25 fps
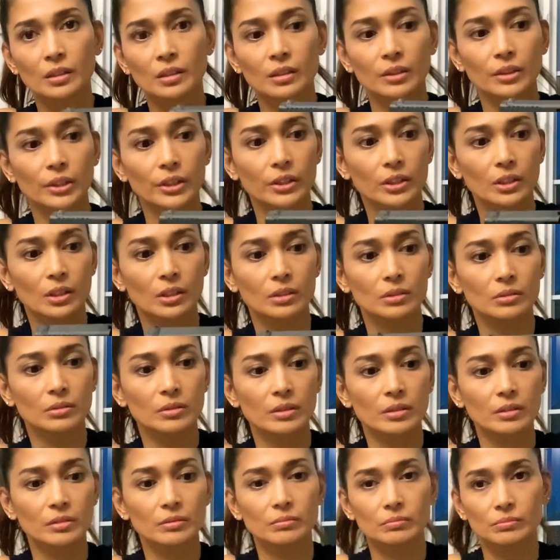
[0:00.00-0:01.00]
you know,
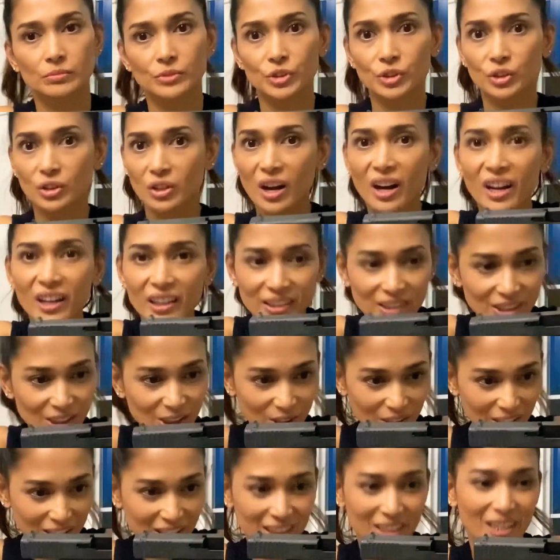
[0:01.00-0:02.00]
drugs
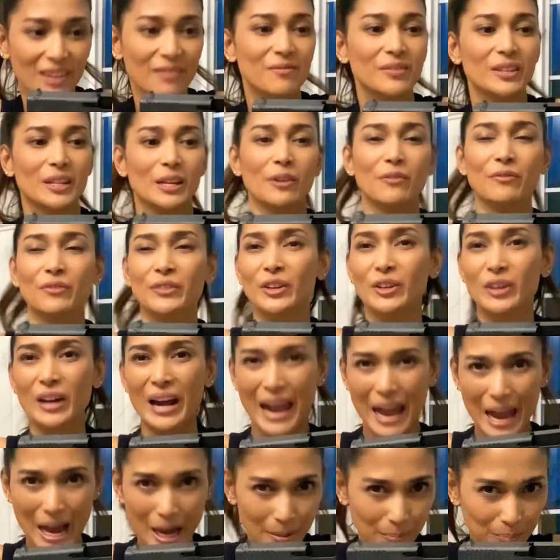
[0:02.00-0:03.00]
or something. If they're
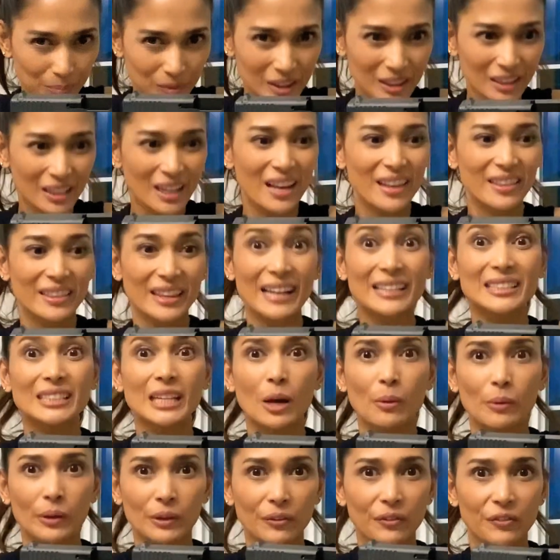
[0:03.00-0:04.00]
amped, that's
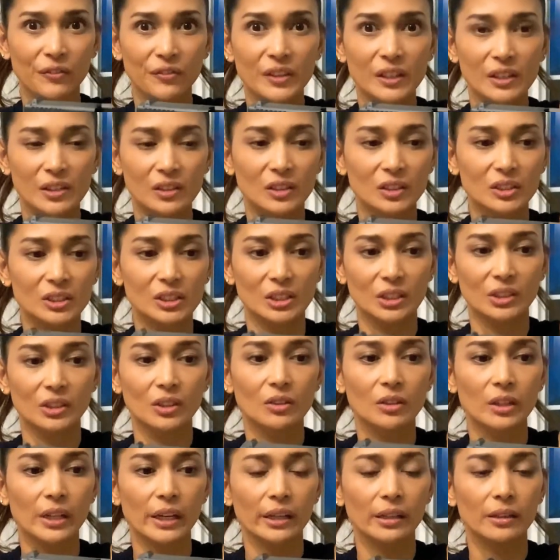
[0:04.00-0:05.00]
how it feels, you know,
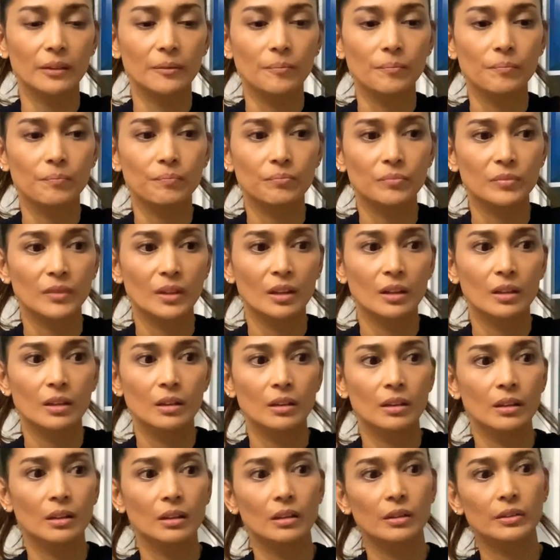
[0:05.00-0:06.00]
like
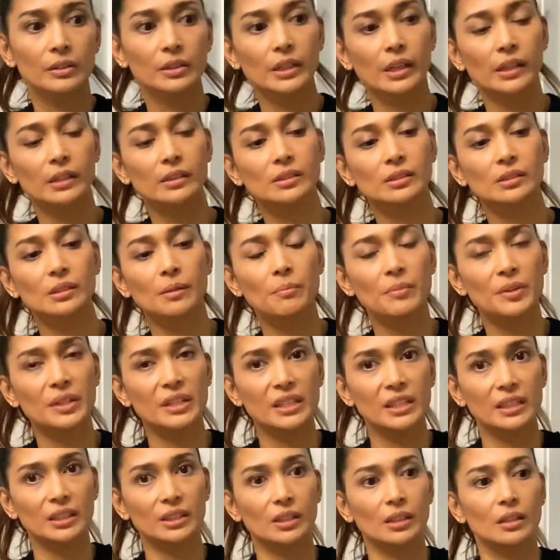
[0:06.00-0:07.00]
it's like
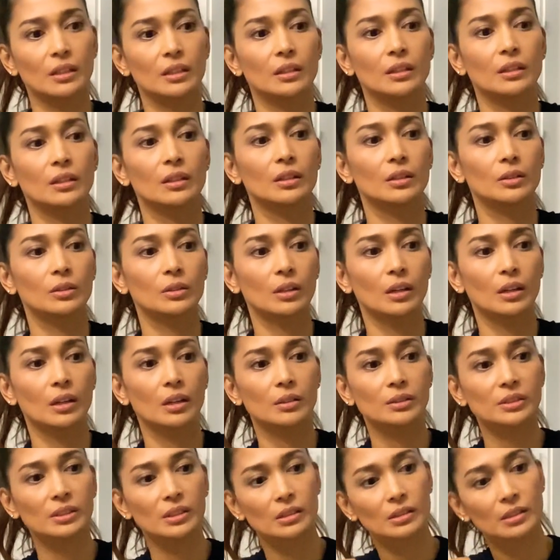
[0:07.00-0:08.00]
somebody
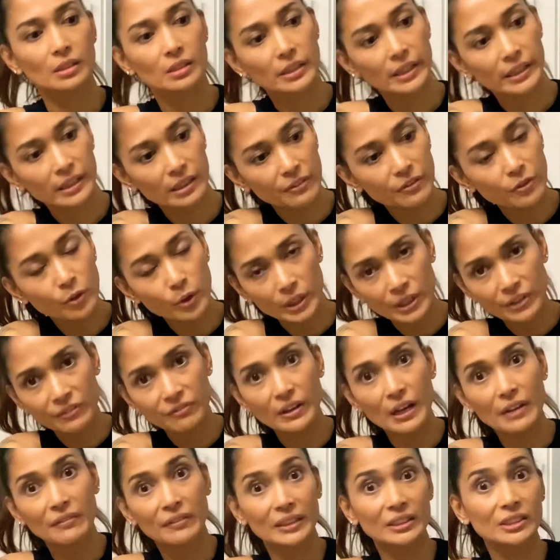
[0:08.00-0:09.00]
like a
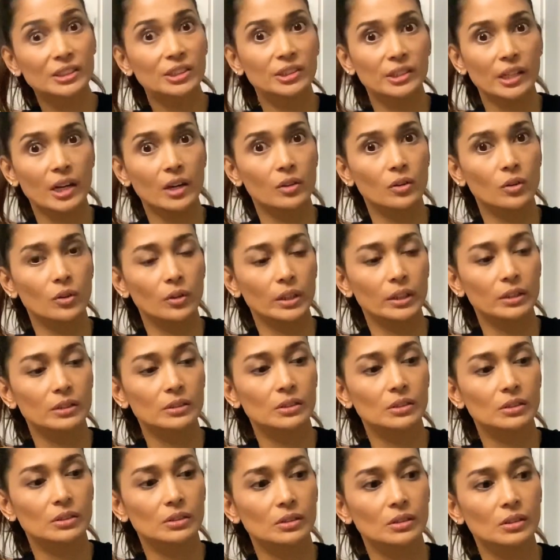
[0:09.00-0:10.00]
45 and
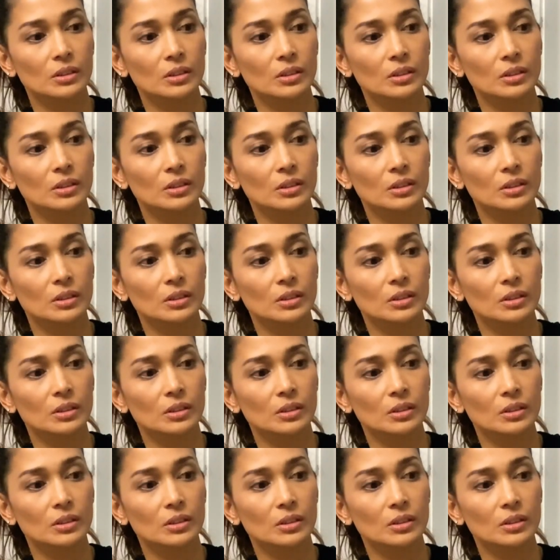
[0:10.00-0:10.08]
steroids.